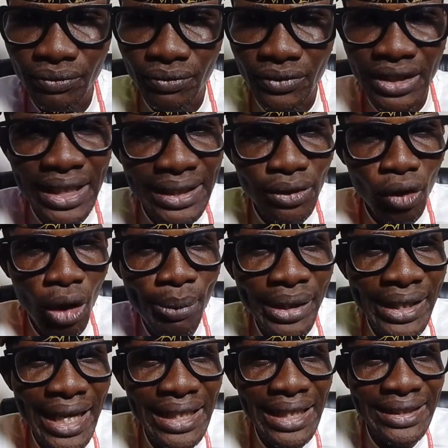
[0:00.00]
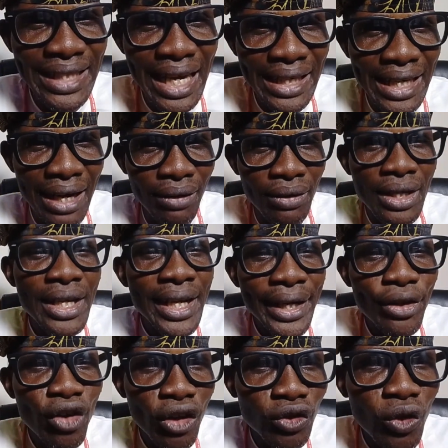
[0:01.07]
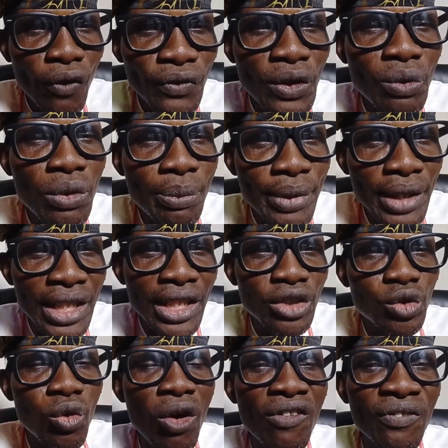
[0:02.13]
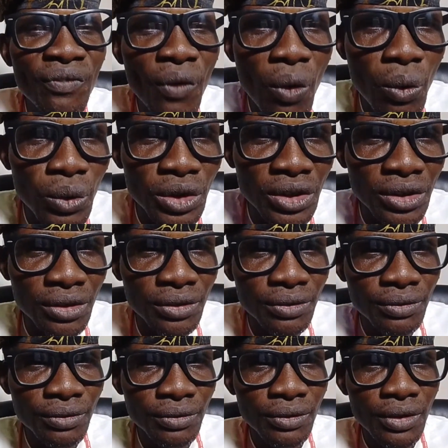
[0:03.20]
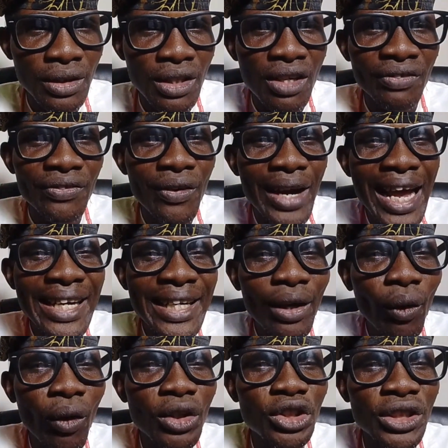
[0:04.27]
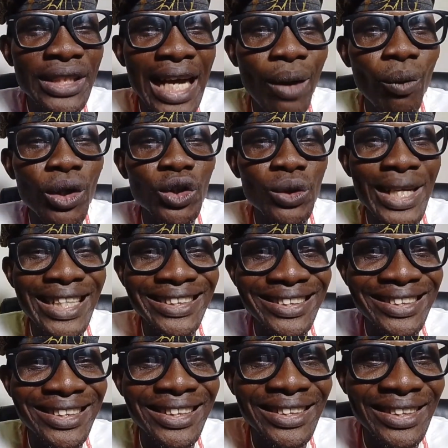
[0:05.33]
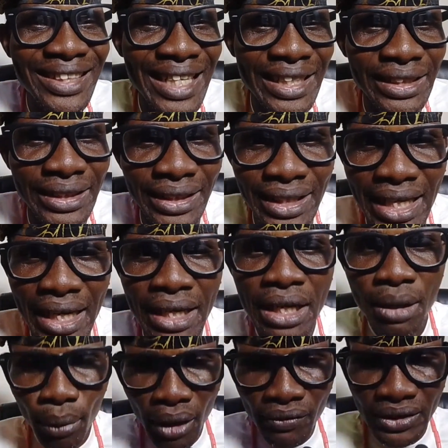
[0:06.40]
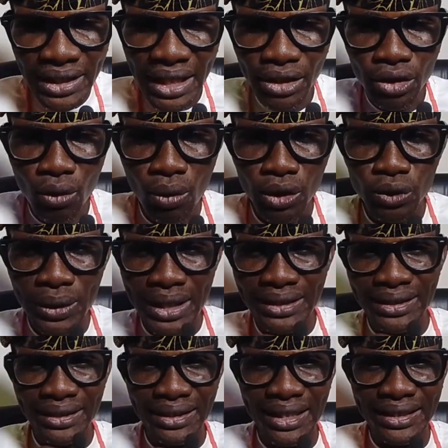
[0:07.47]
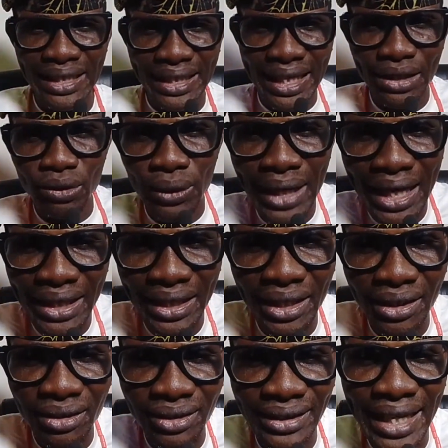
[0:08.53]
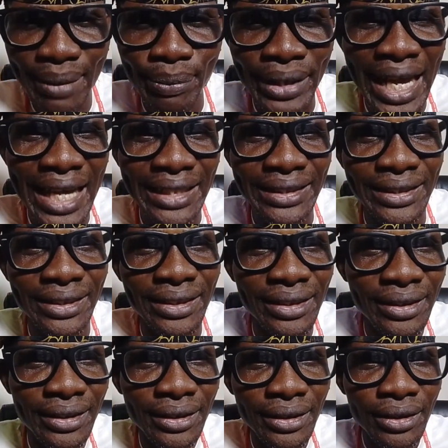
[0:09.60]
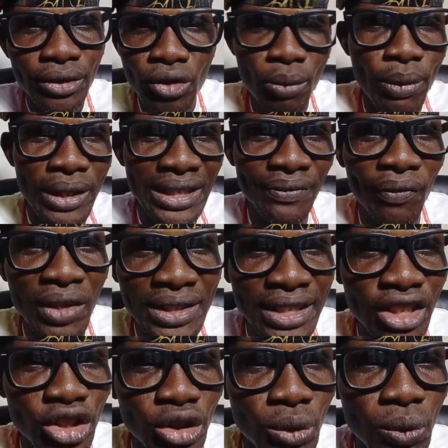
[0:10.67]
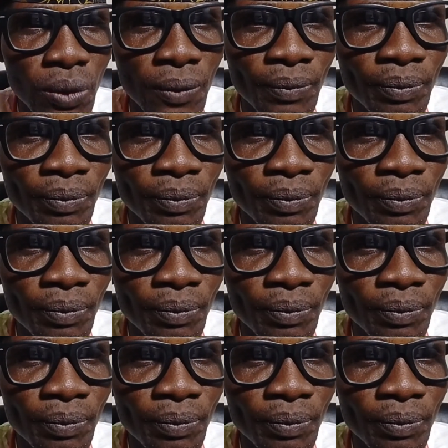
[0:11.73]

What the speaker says: a lot of things will begin to unfold for any country that wants to exit Nigeria. But if you say you don't want to exit Nigeria, then you can stay behind. Nobody is forcing you.